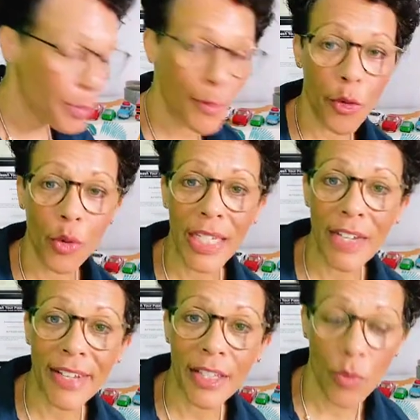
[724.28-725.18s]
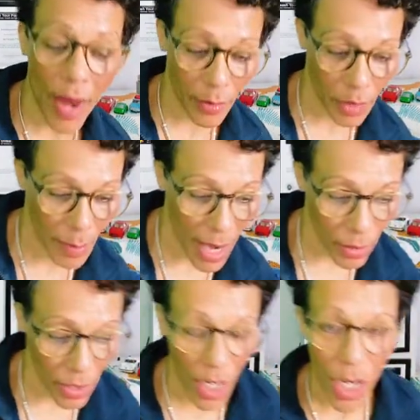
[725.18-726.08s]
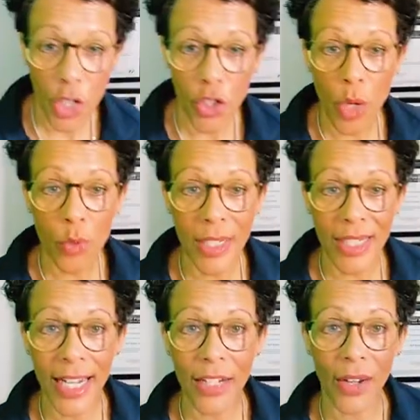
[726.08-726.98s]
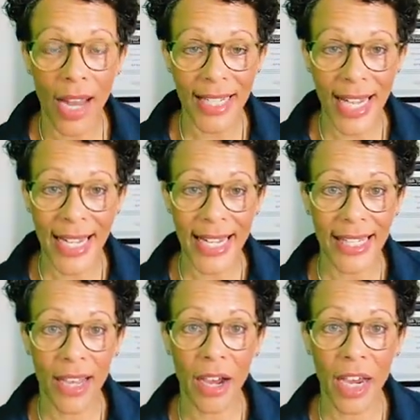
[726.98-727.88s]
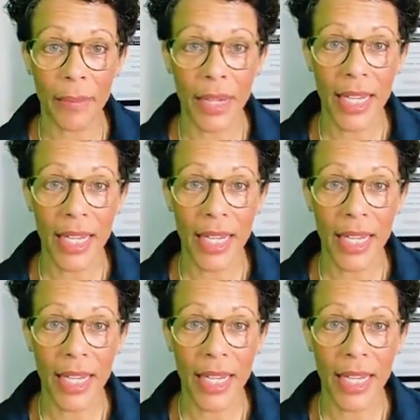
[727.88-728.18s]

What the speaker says: before leaving the roundabout. Don't signal at any time.